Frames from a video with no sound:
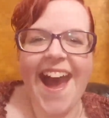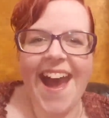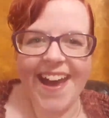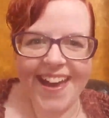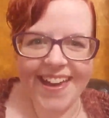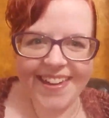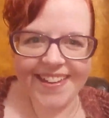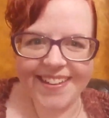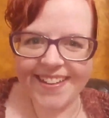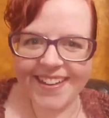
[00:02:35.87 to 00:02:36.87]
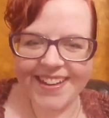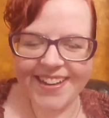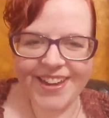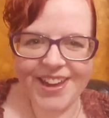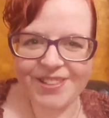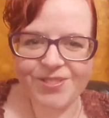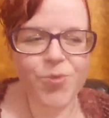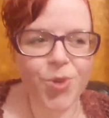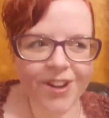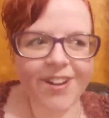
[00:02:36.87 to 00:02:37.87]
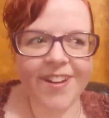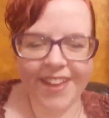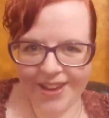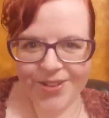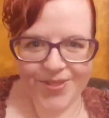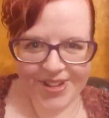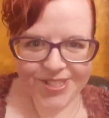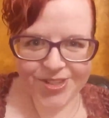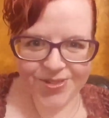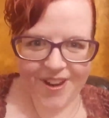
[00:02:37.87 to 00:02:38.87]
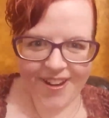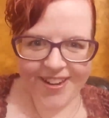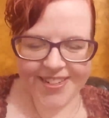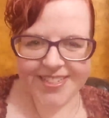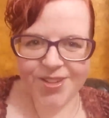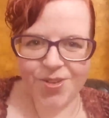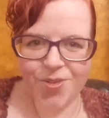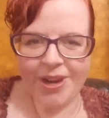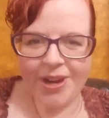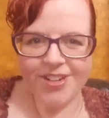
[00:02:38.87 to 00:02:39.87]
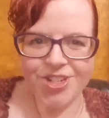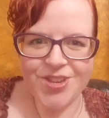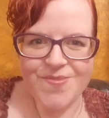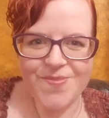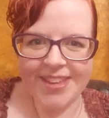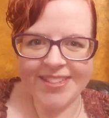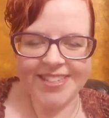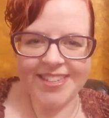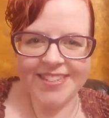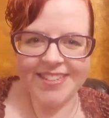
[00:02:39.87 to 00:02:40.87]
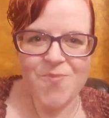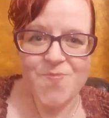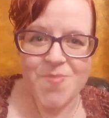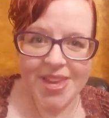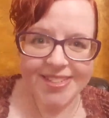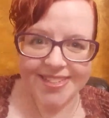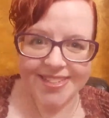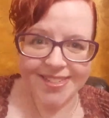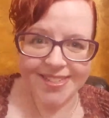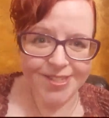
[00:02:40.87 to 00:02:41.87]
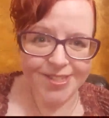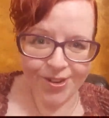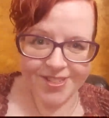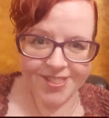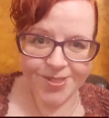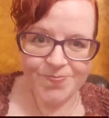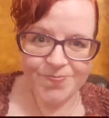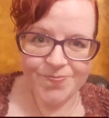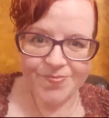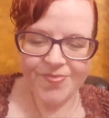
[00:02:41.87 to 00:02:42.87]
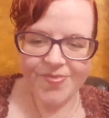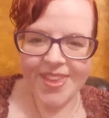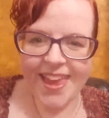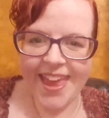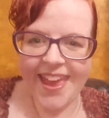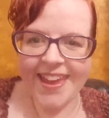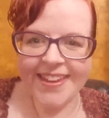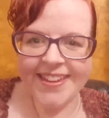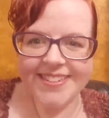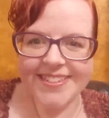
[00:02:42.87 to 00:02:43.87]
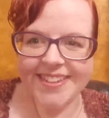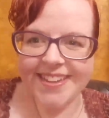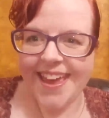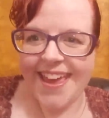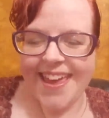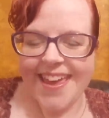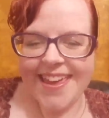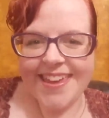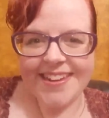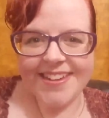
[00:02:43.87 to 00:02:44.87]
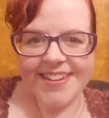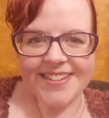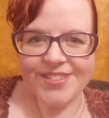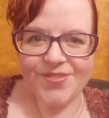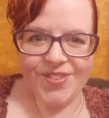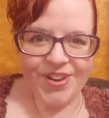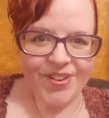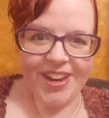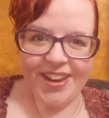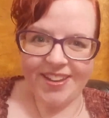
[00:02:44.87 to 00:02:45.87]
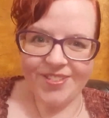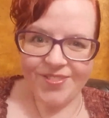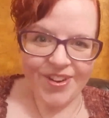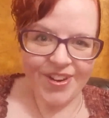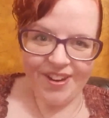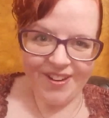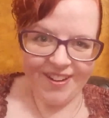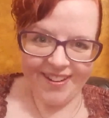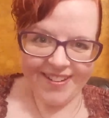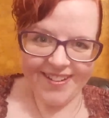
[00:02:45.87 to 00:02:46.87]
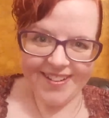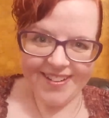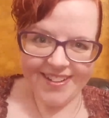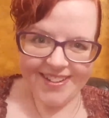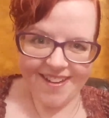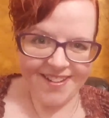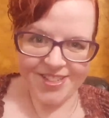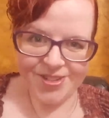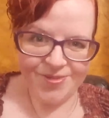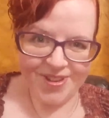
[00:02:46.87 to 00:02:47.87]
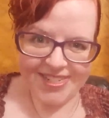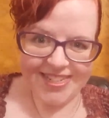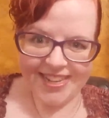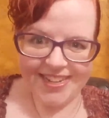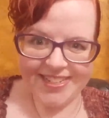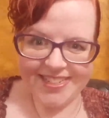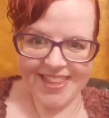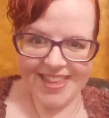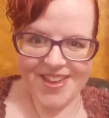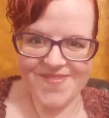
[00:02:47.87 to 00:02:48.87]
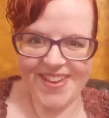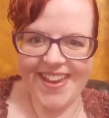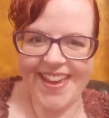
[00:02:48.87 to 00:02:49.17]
I work at a restaurant where she makes these amazing desserts, and it is very, very hard not to want to get into them.